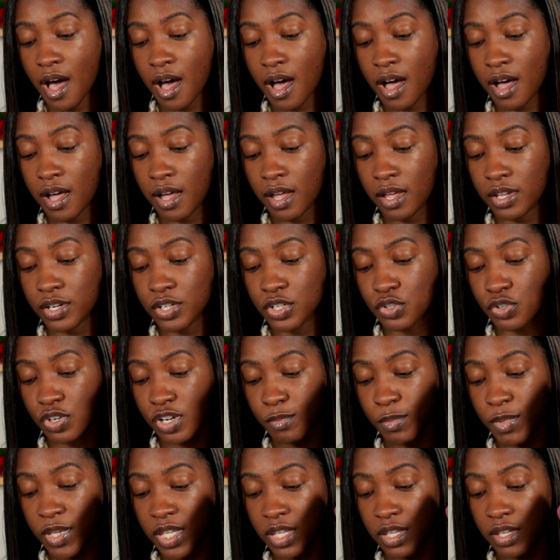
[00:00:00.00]
uh,
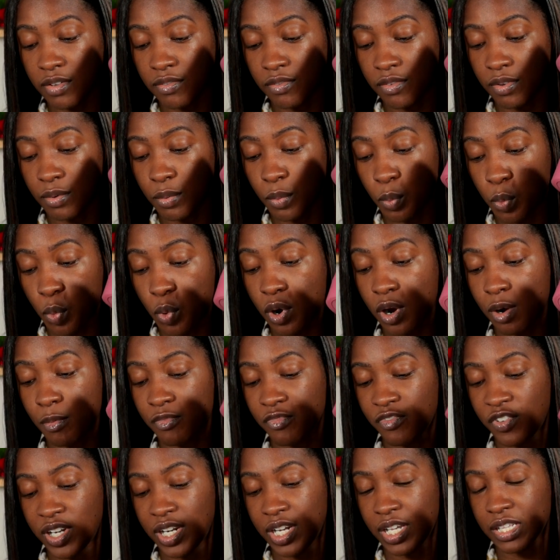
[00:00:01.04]
Dreamy Warm
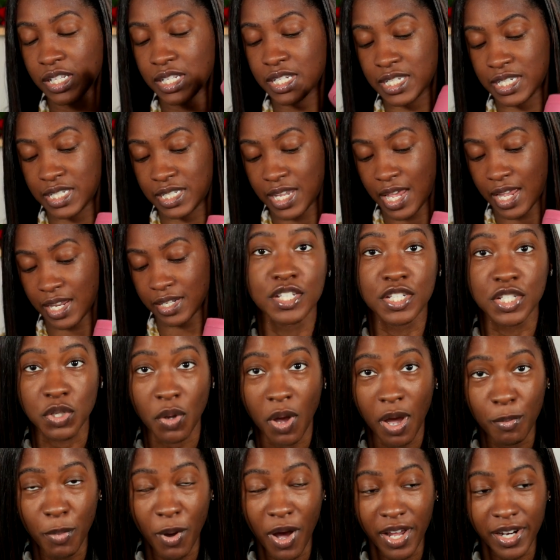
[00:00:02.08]
Vanilla Scent. So
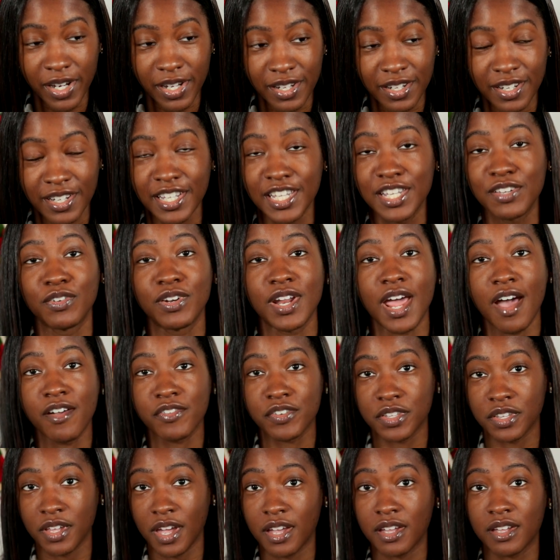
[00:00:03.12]
I bought it, even
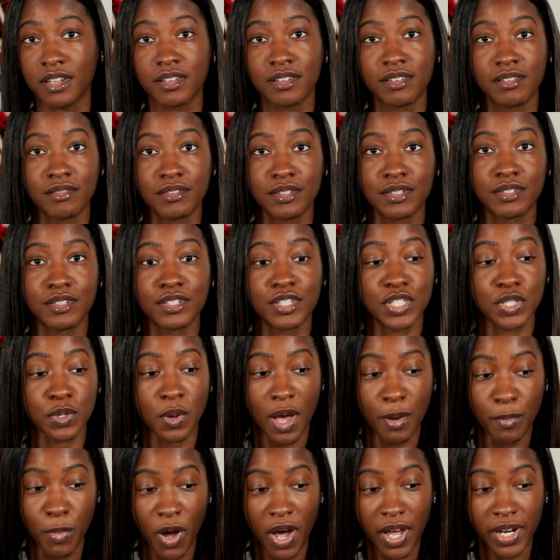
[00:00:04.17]
after so
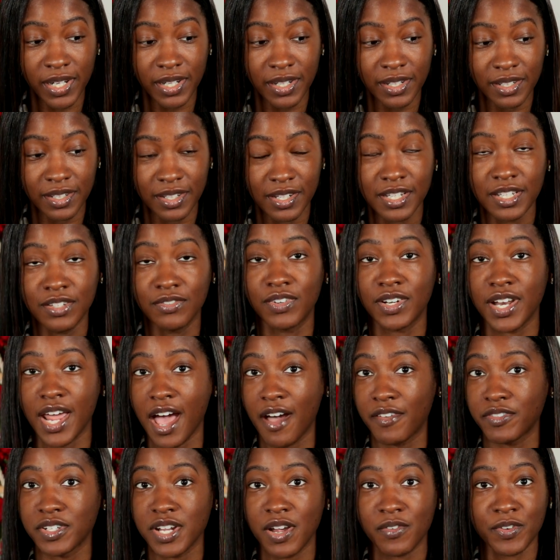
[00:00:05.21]
I bought it even
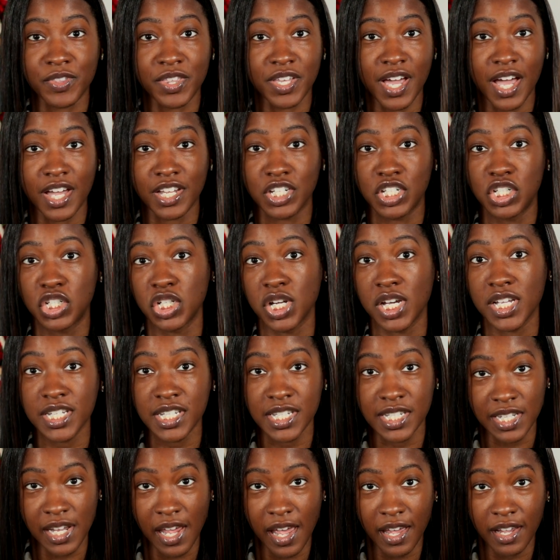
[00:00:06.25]
after everything I
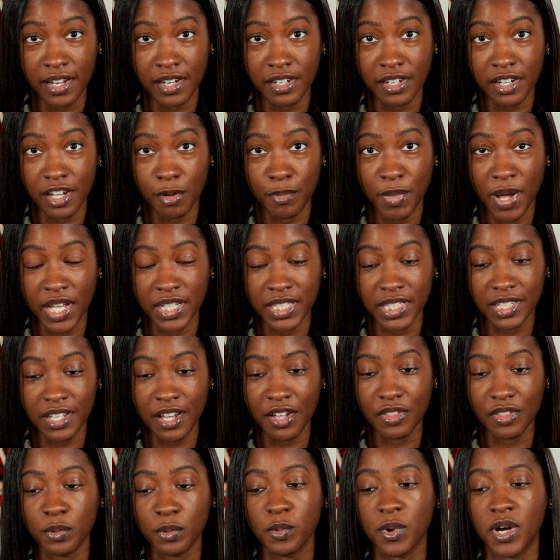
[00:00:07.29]
just said about the
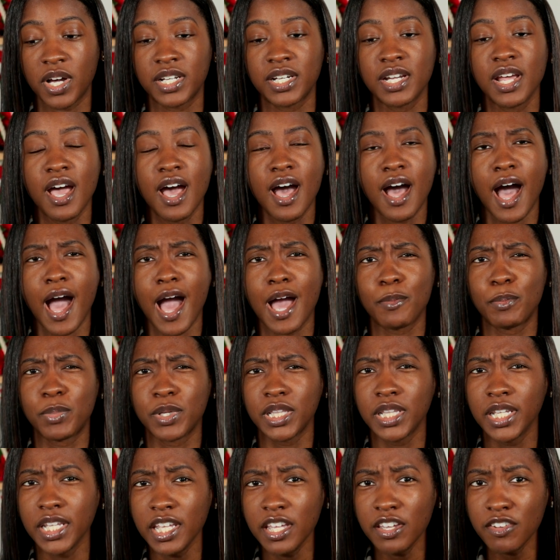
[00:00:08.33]
one. I
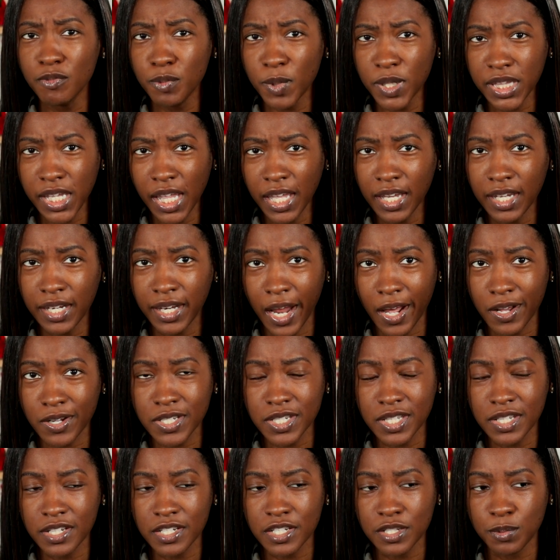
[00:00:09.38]
believe when they
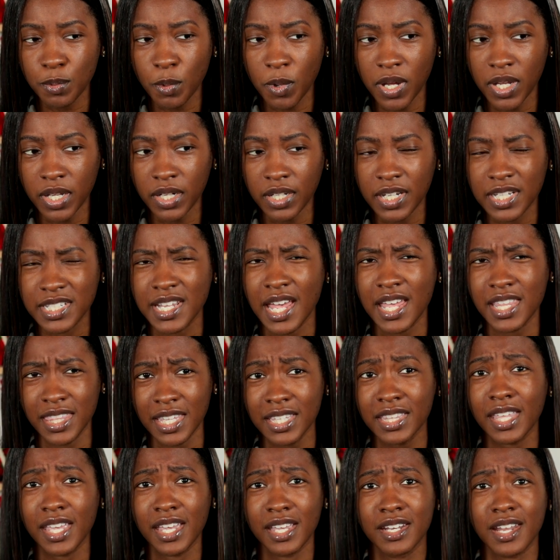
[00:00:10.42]
announced this one, because I
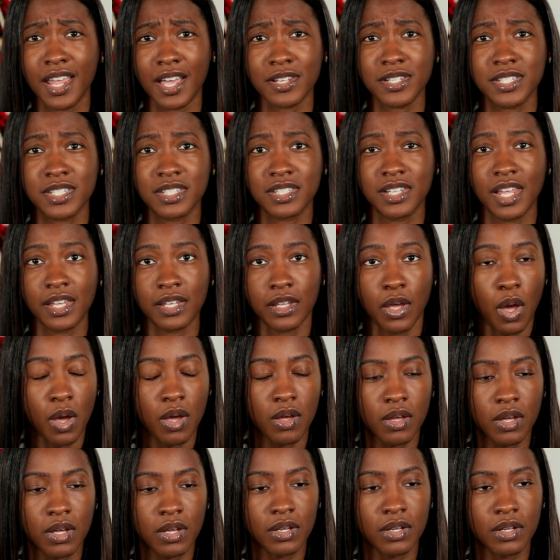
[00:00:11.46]
think they announced
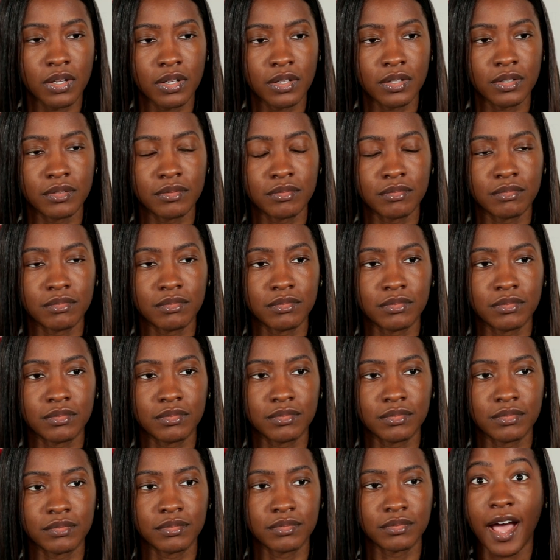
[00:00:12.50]

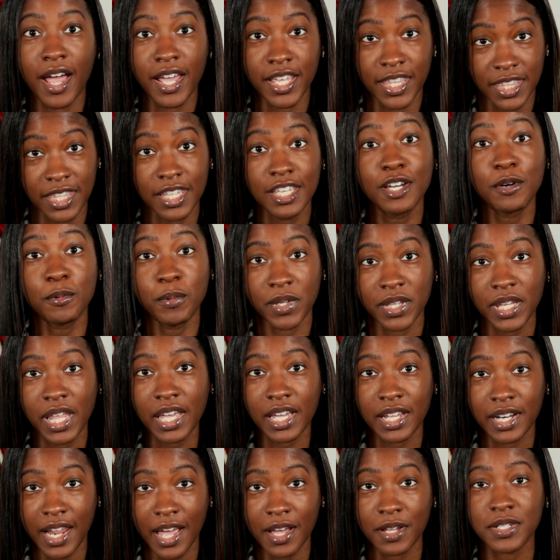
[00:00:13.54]
I think when they
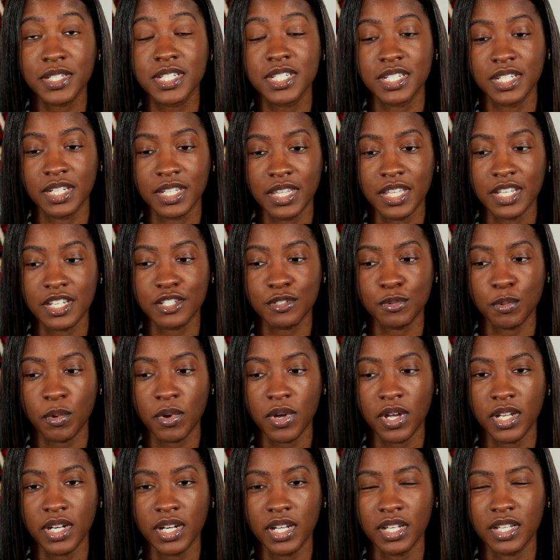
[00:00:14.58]
announced this
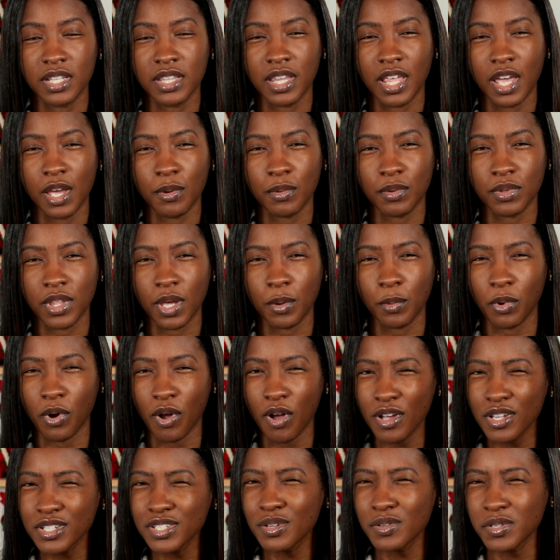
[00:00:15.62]
one, they, they were
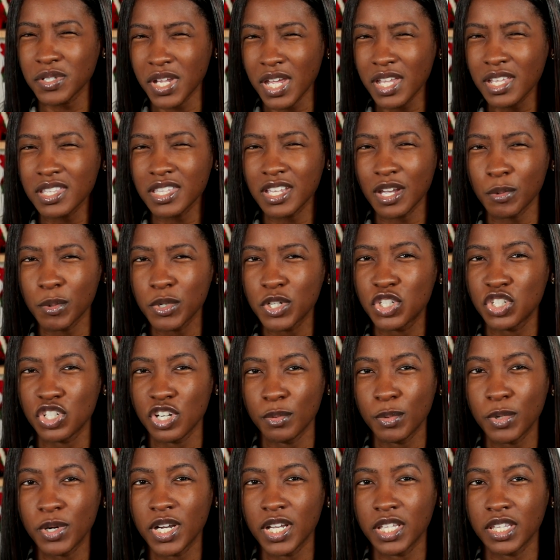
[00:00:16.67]
also saying that there was
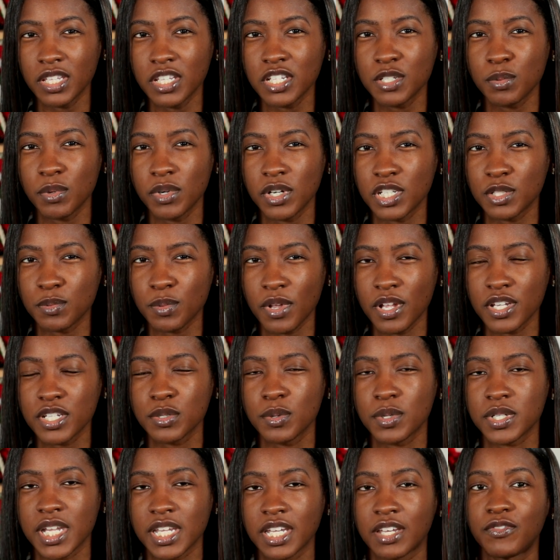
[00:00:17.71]
shiver in this one as well. So I
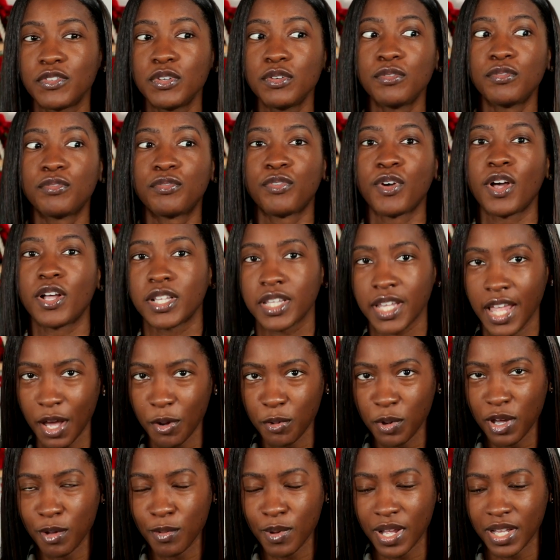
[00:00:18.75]
was like, if you felt that
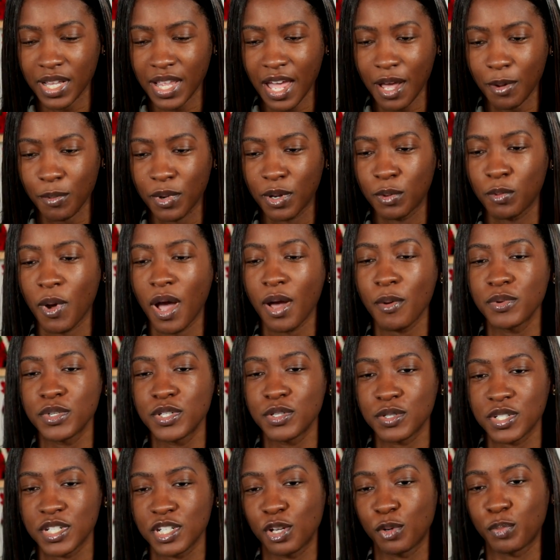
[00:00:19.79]
way about that one, why would
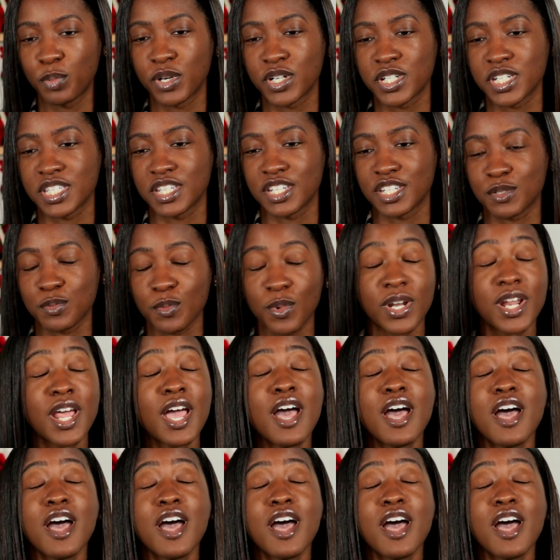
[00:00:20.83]
you still purchase this one?